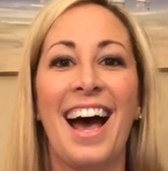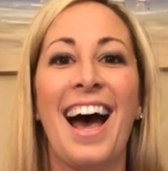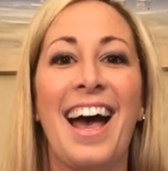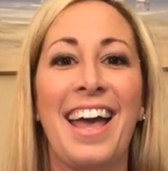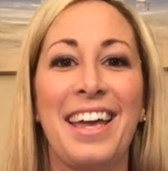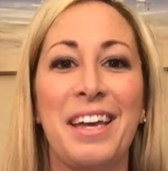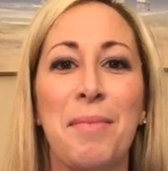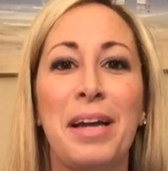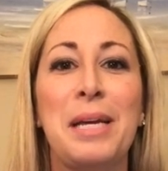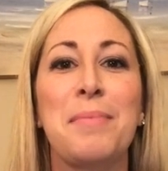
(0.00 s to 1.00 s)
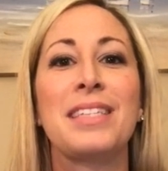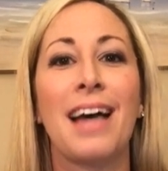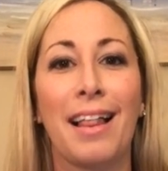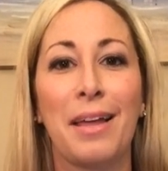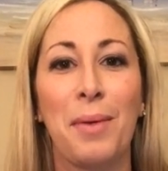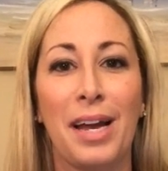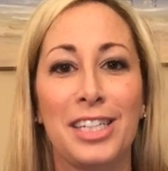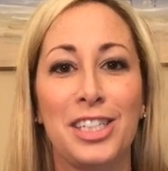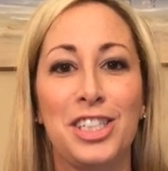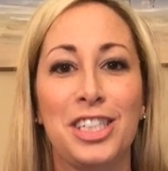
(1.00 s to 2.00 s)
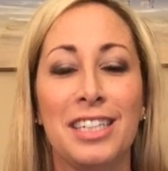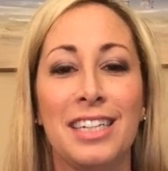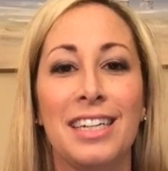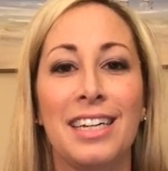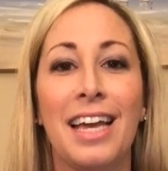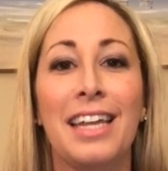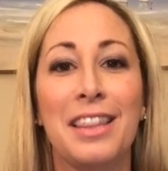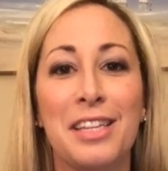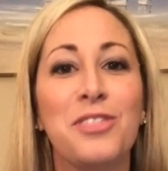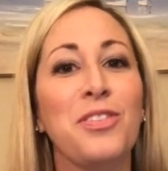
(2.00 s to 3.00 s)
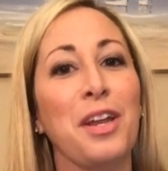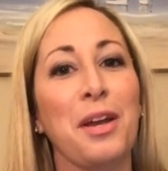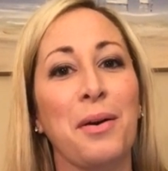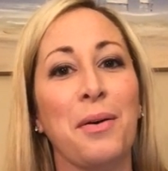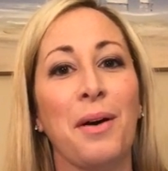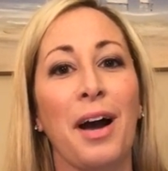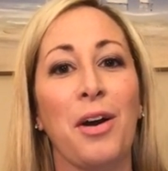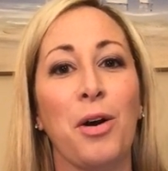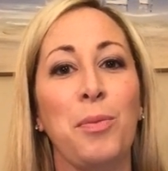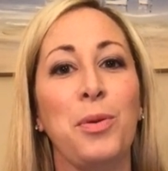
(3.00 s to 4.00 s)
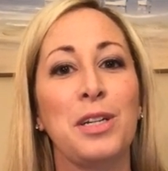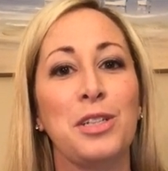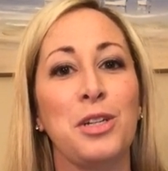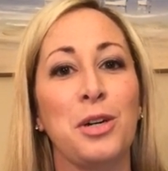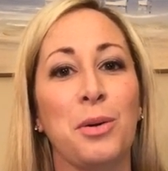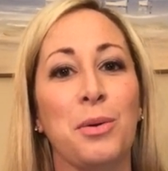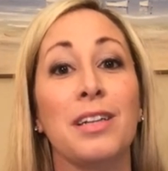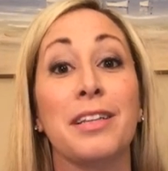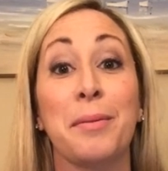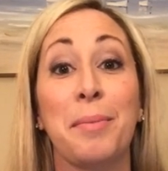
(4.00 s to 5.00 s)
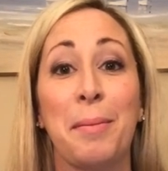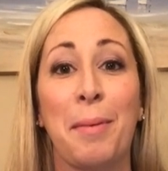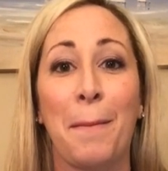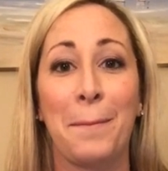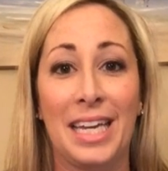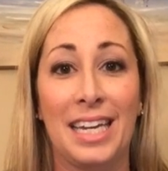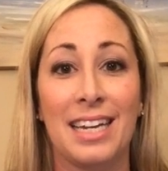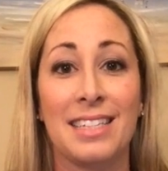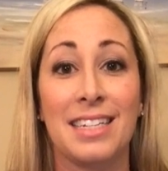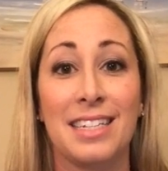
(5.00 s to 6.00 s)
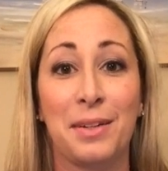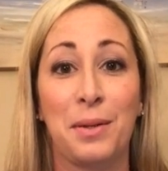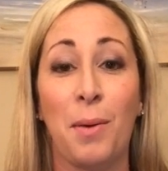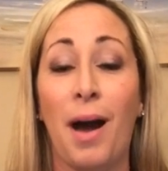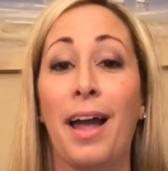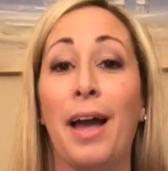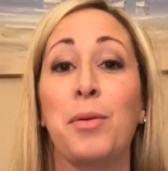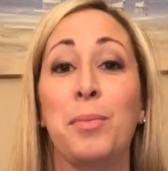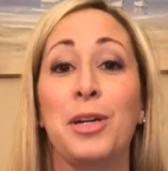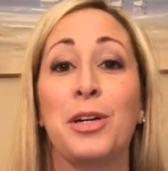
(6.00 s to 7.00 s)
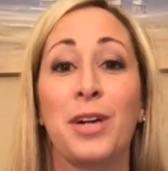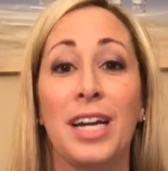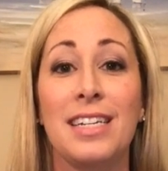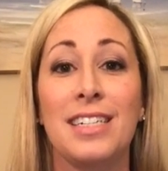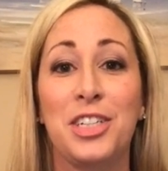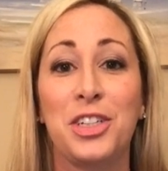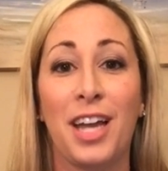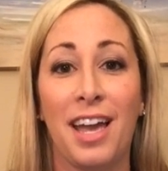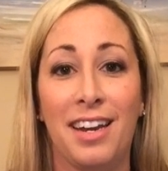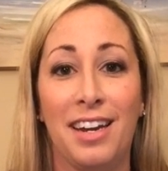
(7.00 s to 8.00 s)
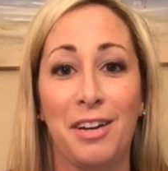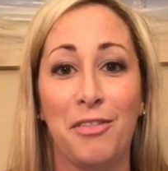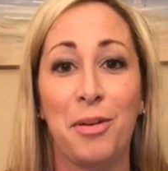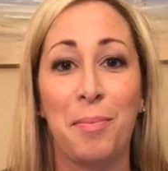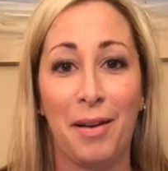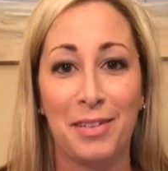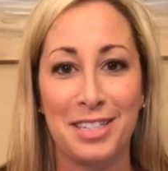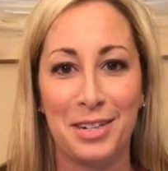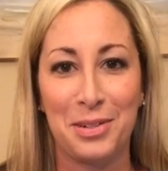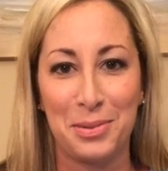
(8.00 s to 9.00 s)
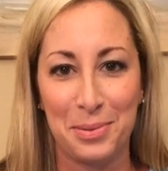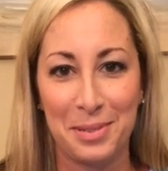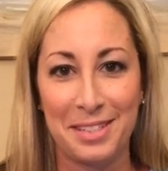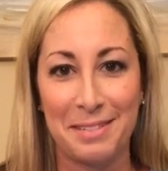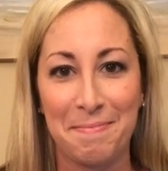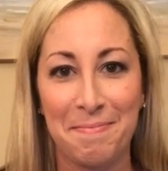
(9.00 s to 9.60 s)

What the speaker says: Hi, my name is Holly Wedge, and in this video, I hope you get to know a little bit about me as I tell you why I would be a great teacher candidate for Byron Center Schools.